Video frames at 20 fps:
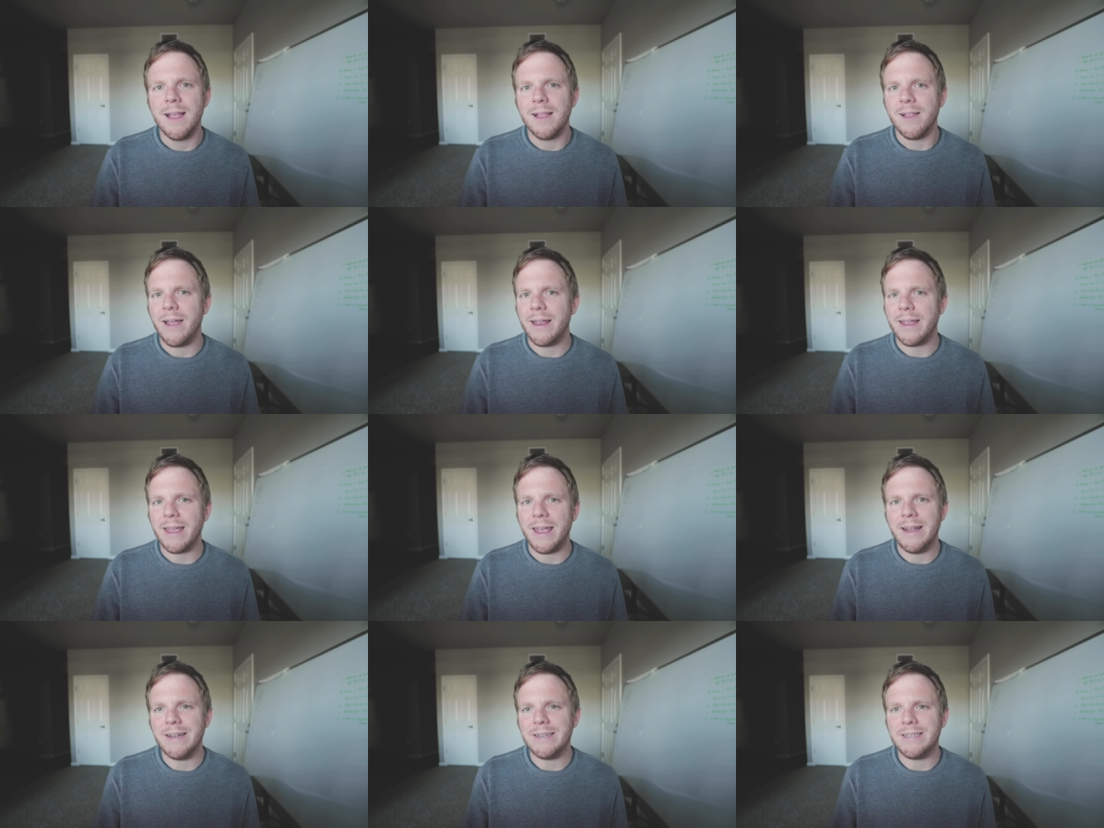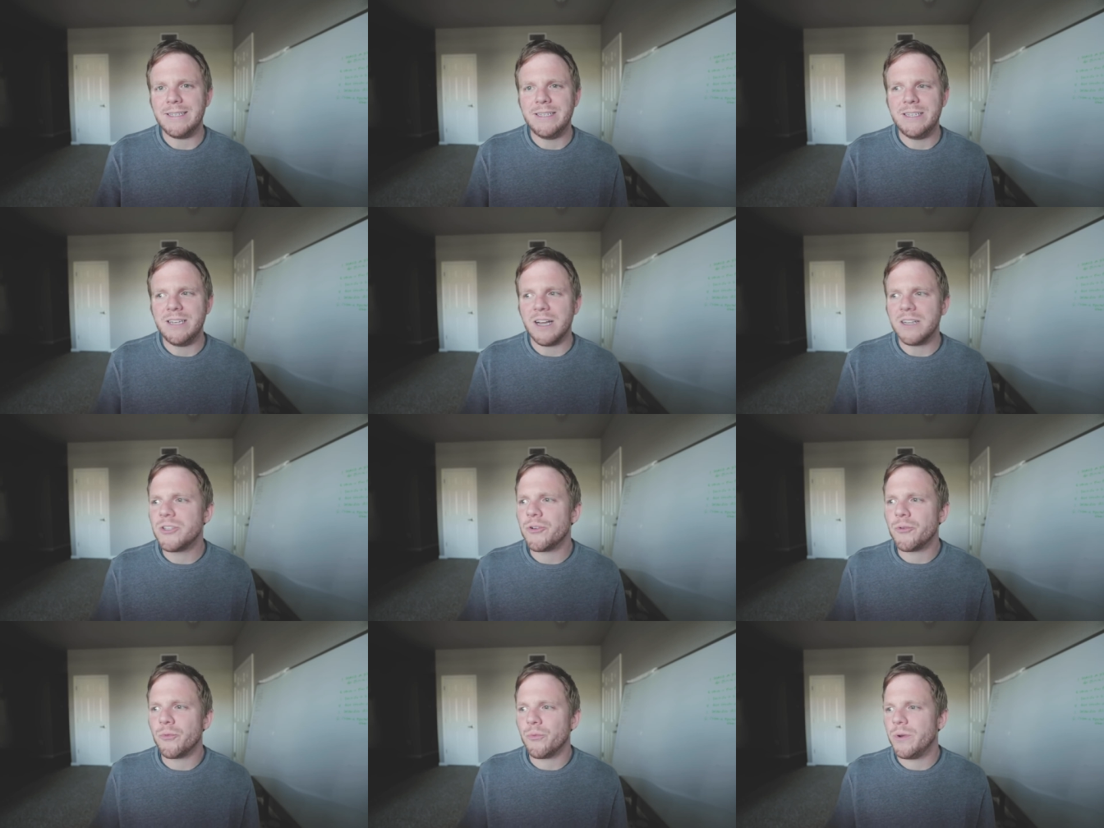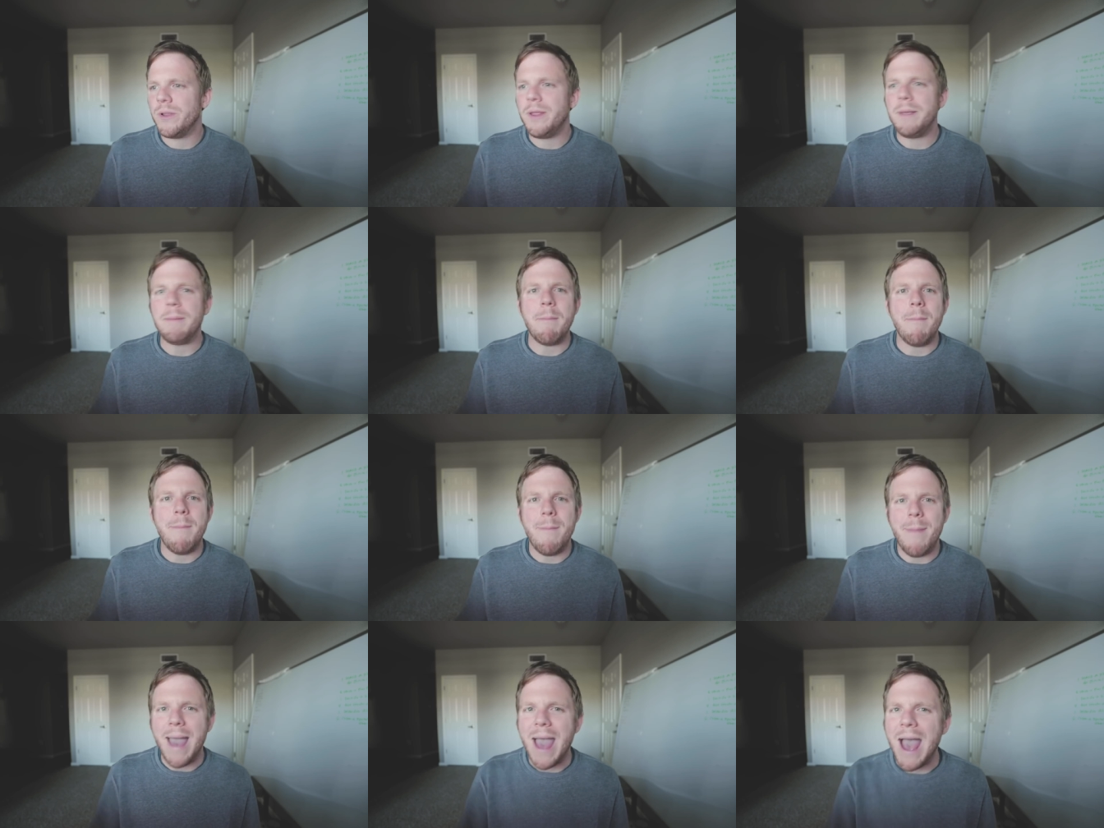like it doesn't really
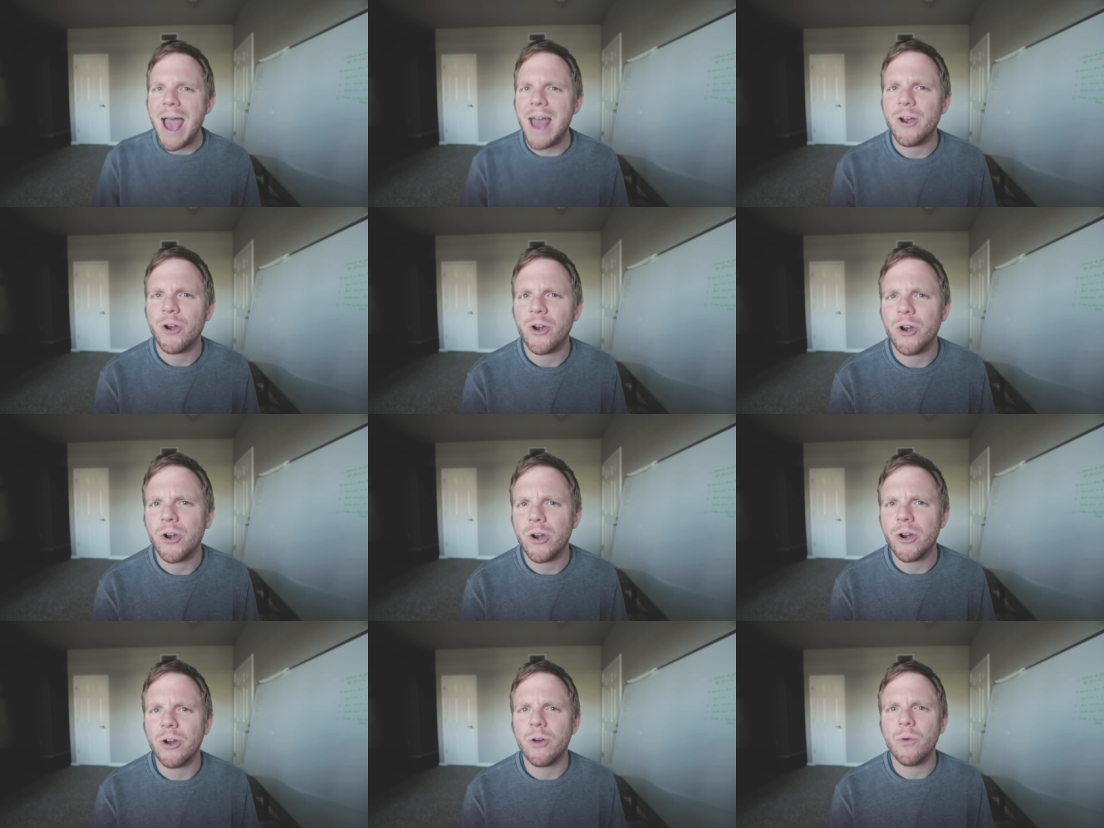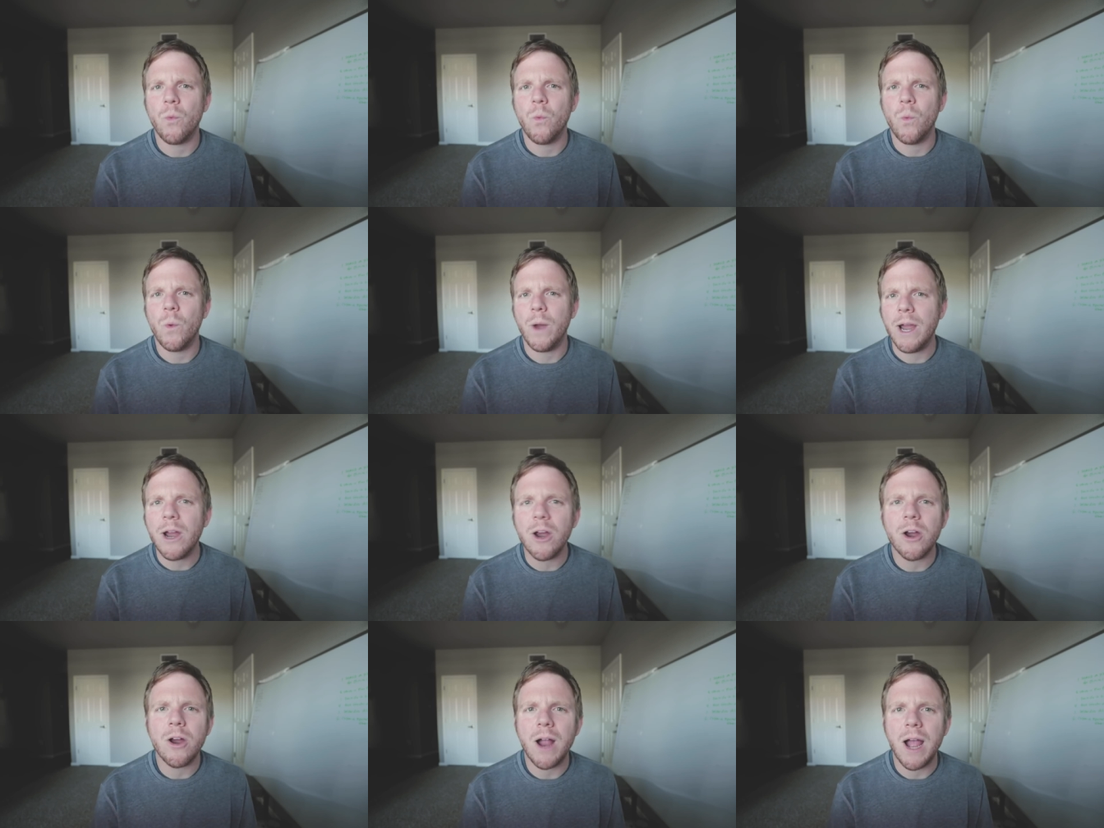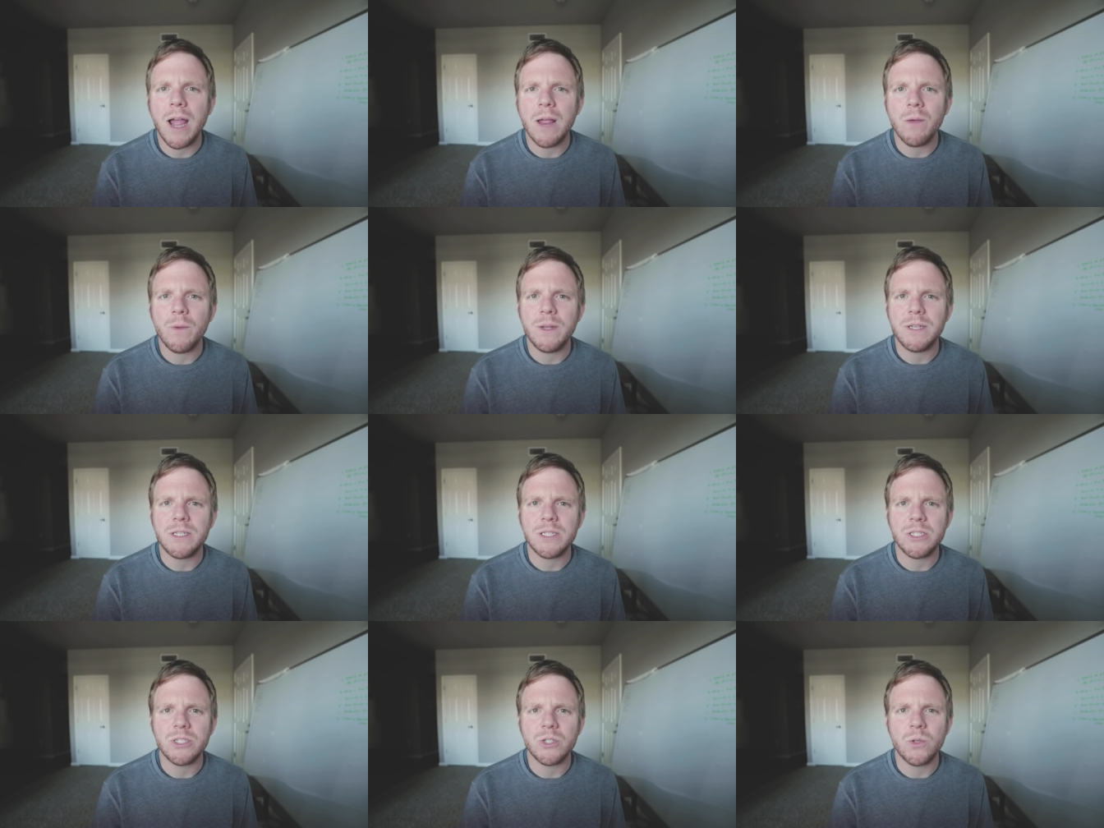matter where I
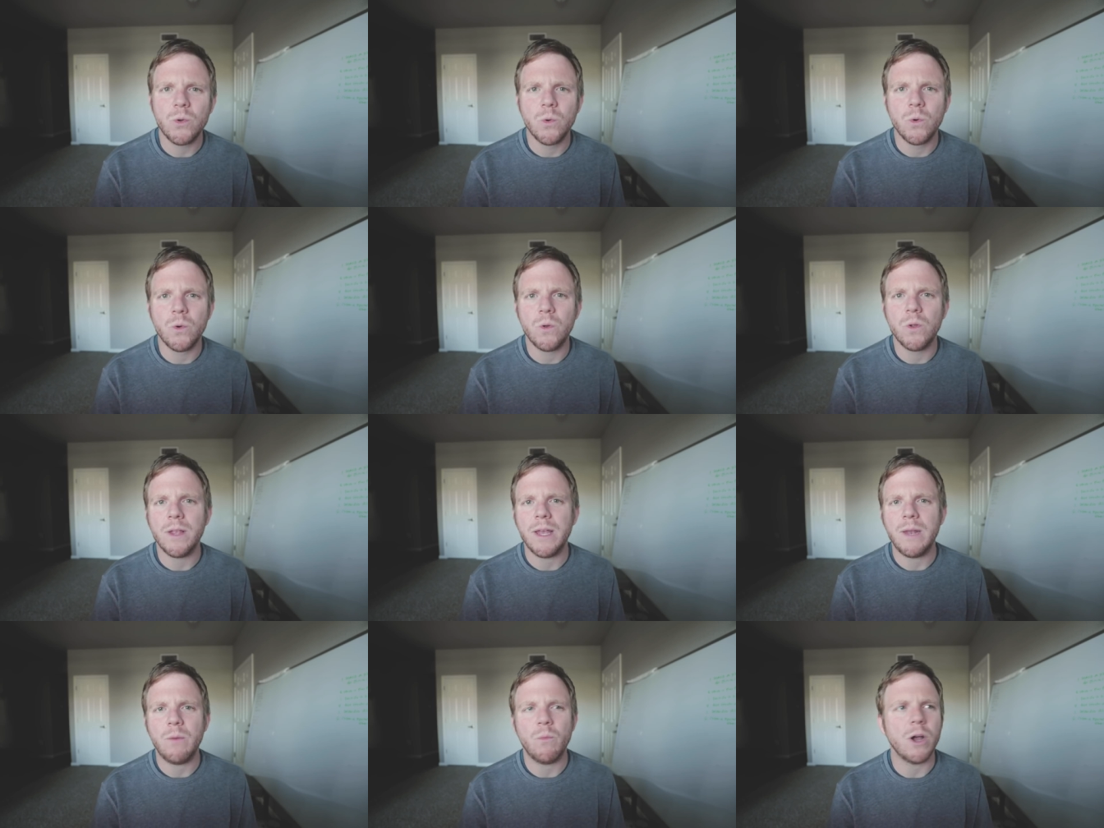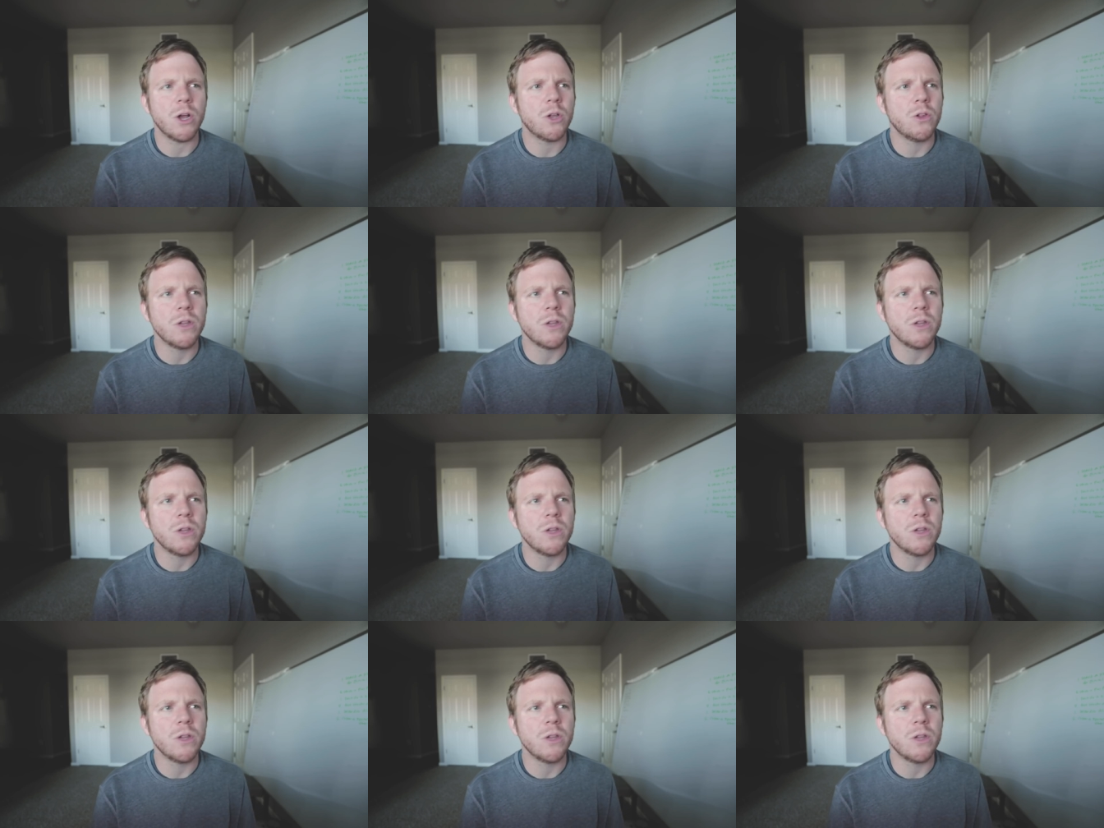went to school and what